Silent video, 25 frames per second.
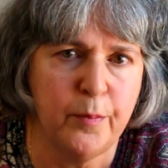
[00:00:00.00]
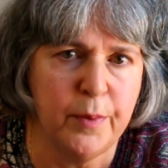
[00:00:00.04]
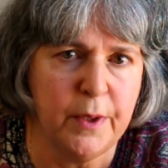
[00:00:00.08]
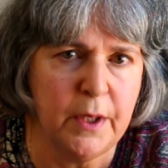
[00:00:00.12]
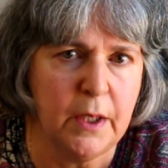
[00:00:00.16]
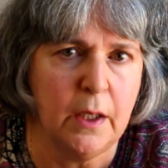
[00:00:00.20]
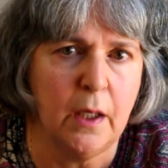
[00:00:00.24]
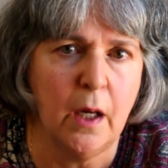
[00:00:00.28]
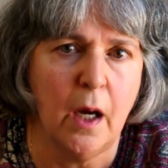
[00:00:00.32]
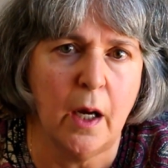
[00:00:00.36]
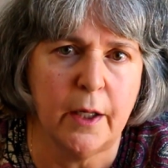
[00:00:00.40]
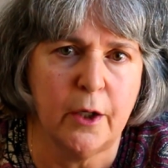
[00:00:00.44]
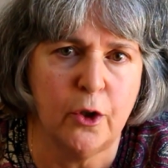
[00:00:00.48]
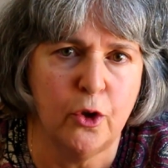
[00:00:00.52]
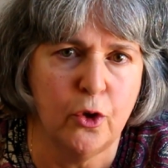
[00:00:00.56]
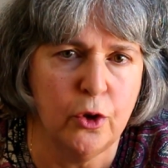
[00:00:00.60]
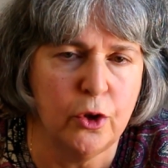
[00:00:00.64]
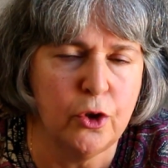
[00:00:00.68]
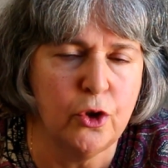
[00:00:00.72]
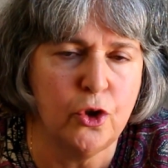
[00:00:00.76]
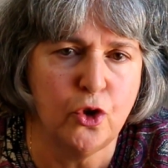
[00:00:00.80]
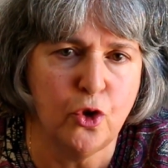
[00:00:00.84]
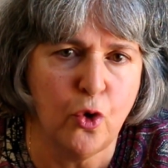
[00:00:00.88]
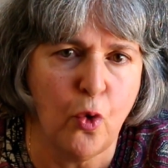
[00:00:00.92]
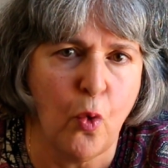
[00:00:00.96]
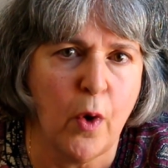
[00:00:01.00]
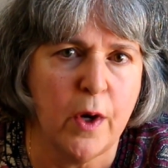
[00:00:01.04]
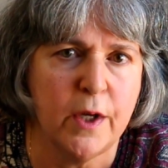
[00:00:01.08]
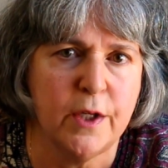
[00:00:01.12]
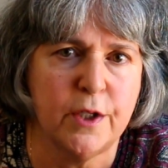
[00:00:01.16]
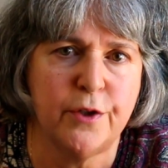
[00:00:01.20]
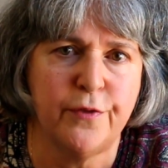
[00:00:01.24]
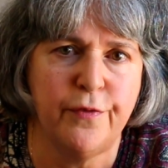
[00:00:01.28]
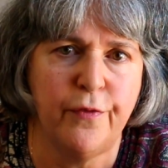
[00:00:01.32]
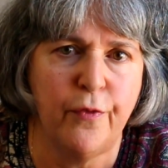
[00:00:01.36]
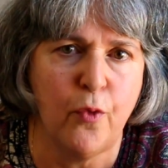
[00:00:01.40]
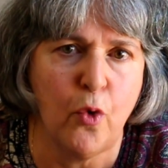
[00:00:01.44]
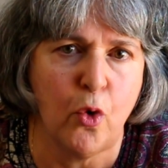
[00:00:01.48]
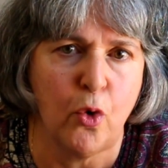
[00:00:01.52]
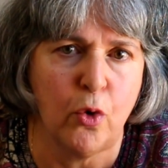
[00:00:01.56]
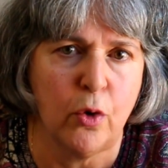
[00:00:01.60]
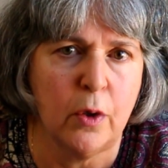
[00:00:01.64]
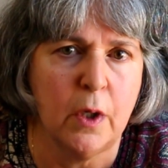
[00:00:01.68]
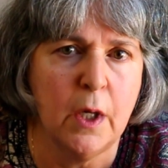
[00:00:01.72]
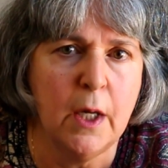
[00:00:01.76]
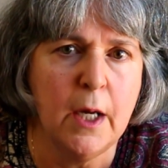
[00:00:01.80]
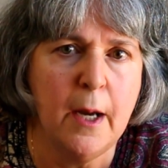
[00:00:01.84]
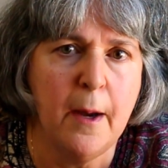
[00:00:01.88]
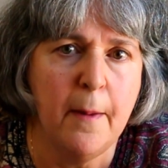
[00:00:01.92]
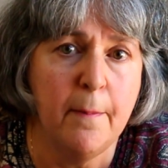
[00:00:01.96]
be a good choice for
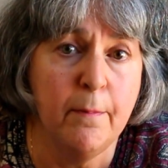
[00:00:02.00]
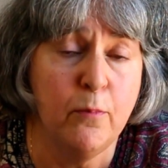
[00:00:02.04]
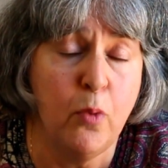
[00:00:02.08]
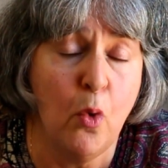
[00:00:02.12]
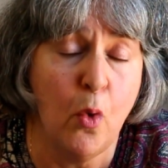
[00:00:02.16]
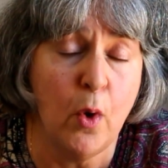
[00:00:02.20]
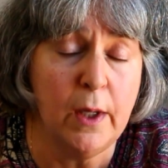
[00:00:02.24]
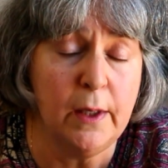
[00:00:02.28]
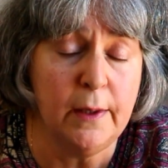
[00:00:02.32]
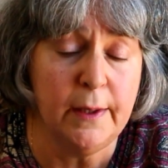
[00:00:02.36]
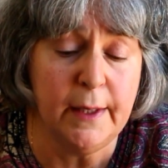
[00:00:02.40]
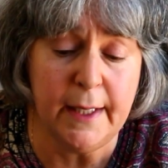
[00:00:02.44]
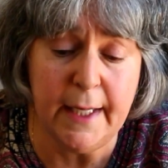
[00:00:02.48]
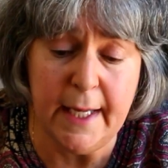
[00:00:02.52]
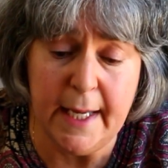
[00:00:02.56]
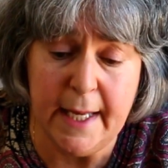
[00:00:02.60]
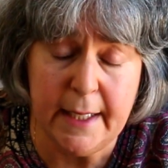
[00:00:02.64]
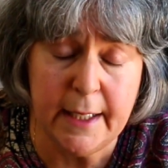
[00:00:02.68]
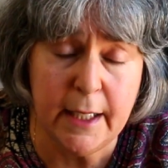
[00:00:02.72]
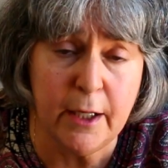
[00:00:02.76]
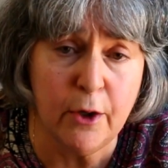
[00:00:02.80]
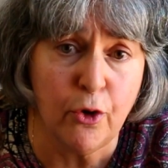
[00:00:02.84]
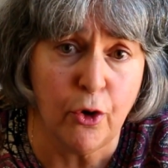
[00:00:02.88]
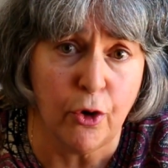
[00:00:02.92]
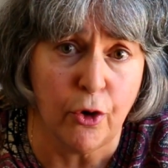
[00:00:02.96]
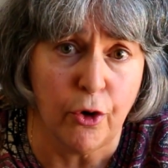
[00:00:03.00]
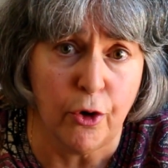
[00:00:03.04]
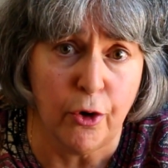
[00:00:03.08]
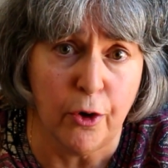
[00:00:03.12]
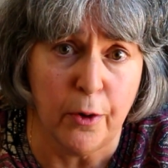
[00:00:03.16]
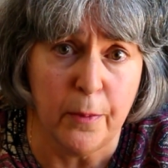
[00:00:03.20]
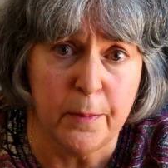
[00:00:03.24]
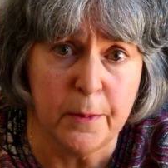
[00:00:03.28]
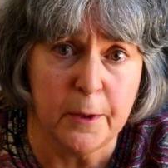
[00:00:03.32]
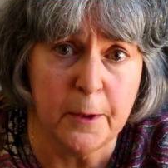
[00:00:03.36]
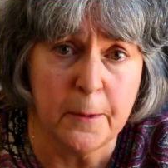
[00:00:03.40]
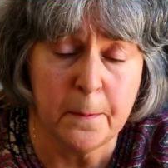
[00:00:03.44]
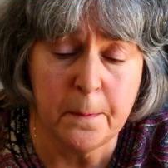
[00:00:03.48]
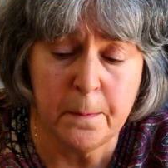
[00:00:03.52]
boiling any herb.